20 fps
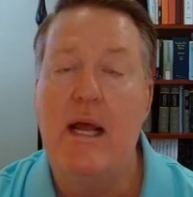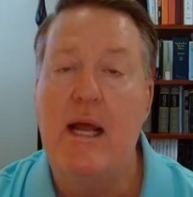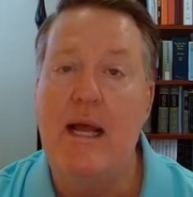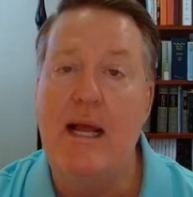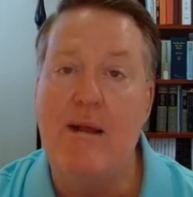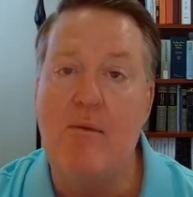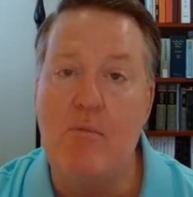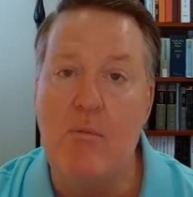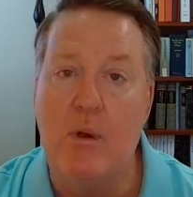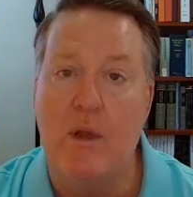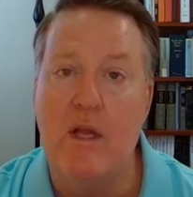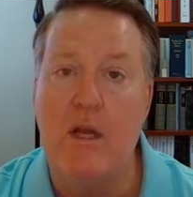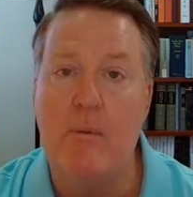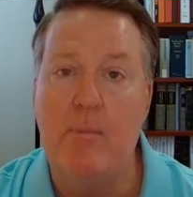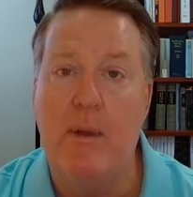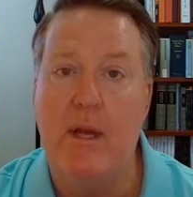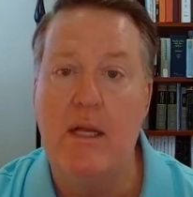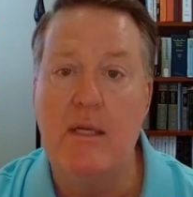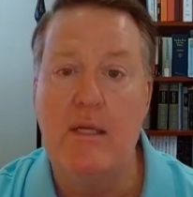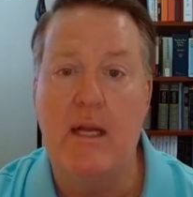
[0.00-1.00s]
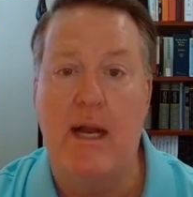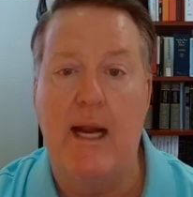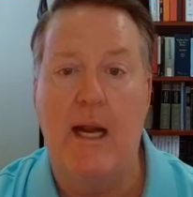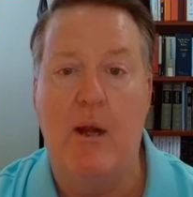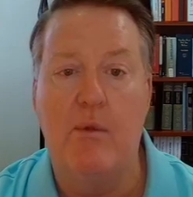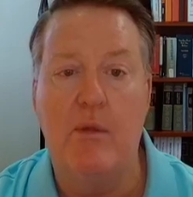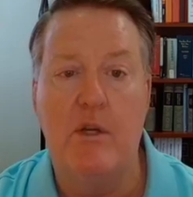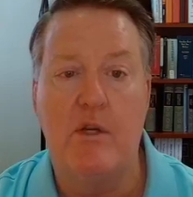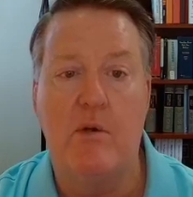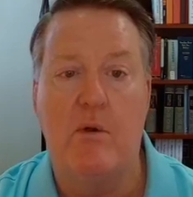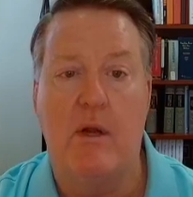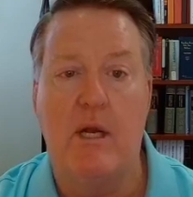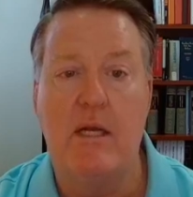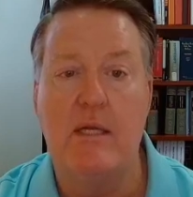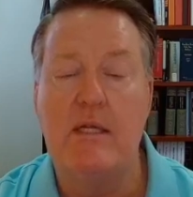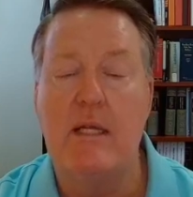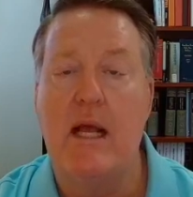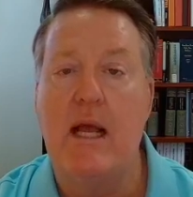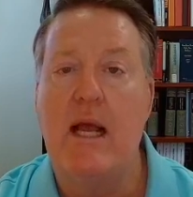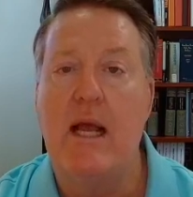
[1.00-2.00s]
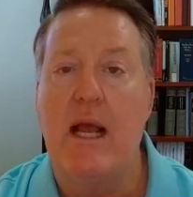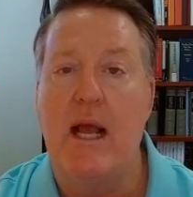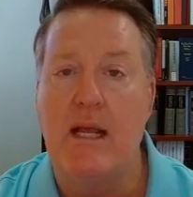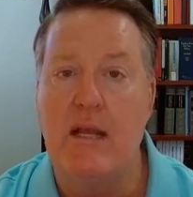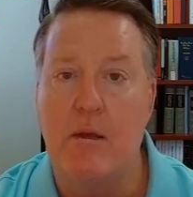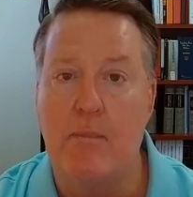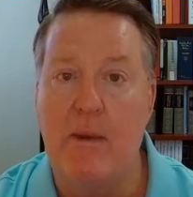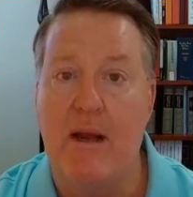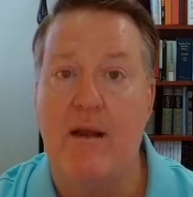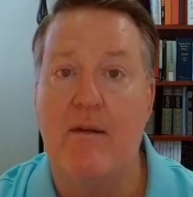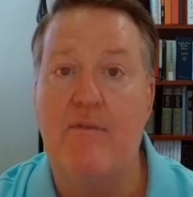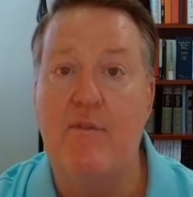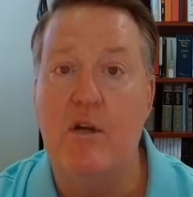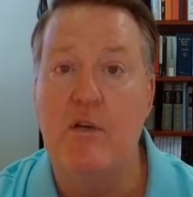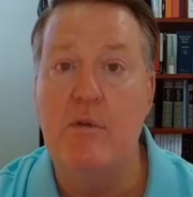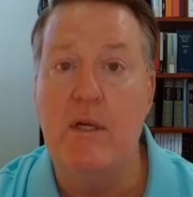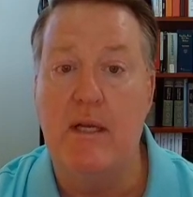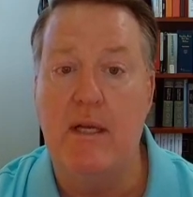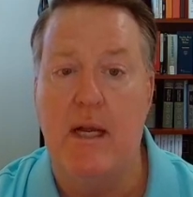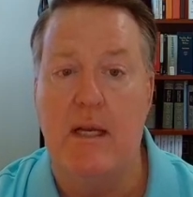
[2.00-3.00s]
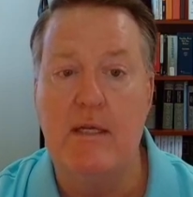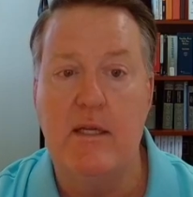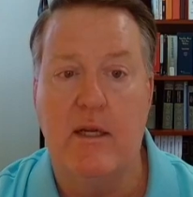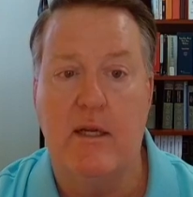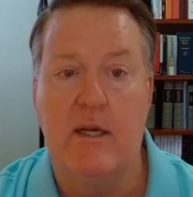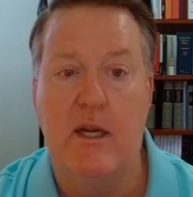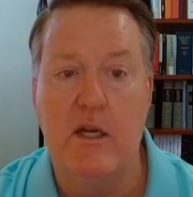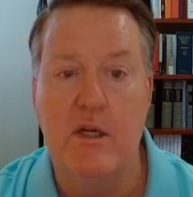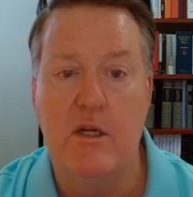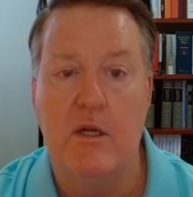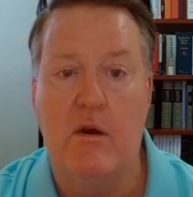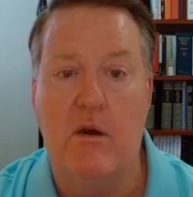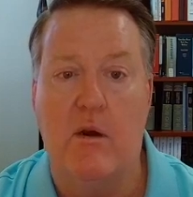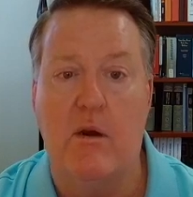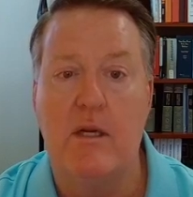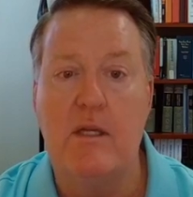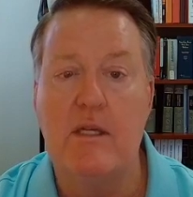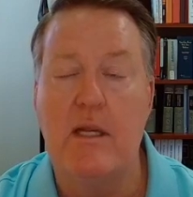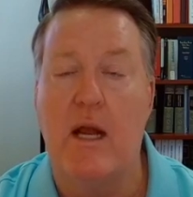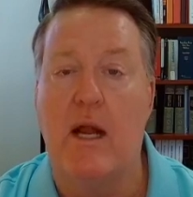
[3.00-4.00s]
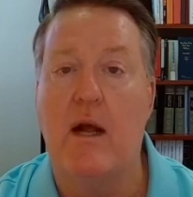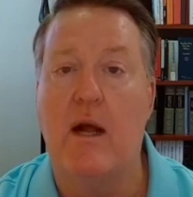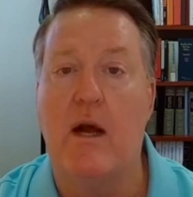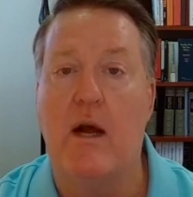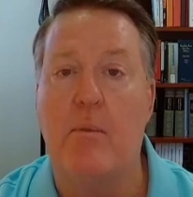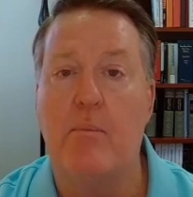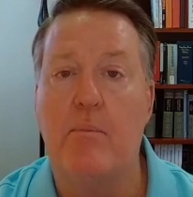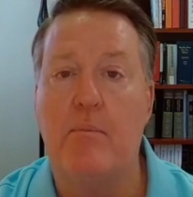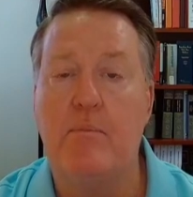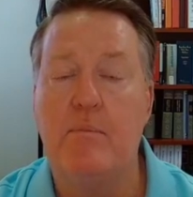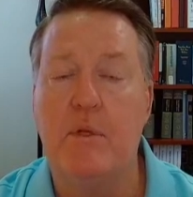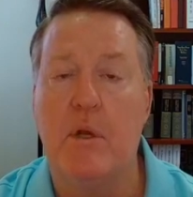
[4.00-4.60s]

It really depends on how the trust and the beneficiary designation are set up.